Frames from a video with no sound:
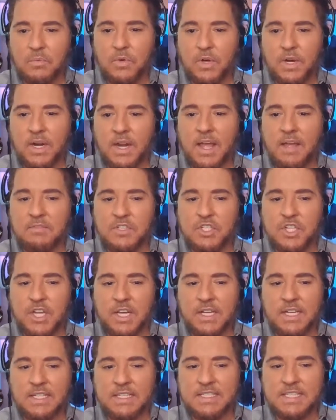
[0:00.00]
We're going to have
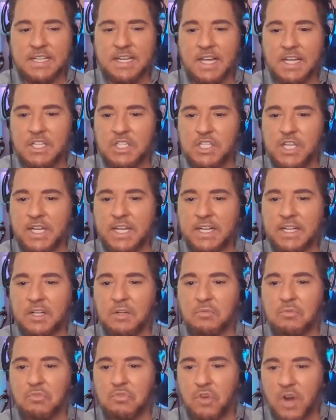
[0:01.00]
chicken tonight, chicken
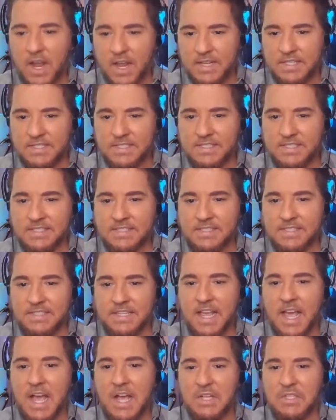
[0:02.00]
and rice.
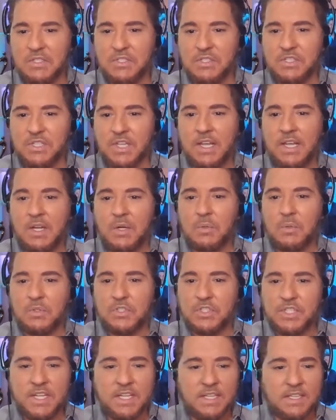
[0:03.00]
Yes.
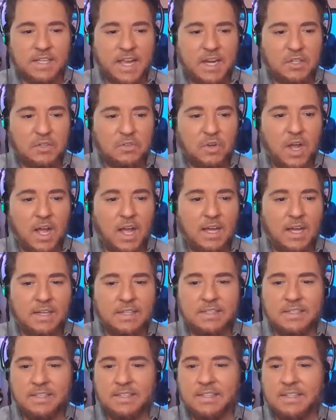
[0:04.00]
We'll see you later
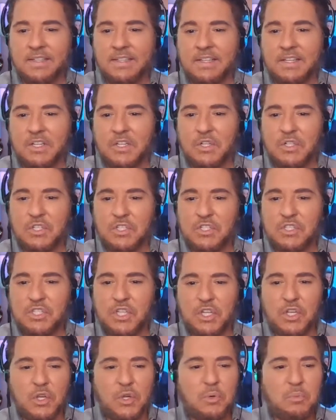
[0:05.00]
on. Good to
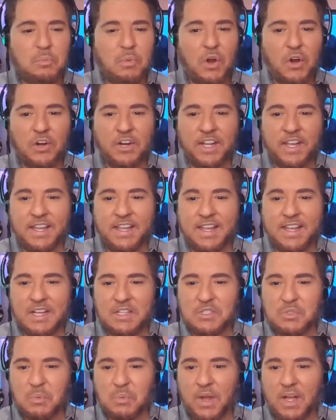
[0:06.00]
see you, Marty,
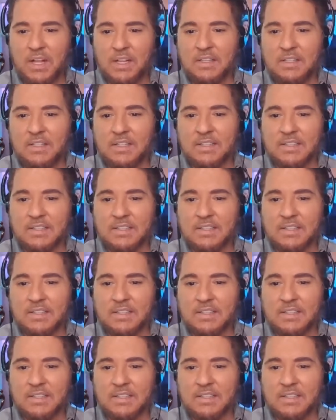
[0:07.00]
as well.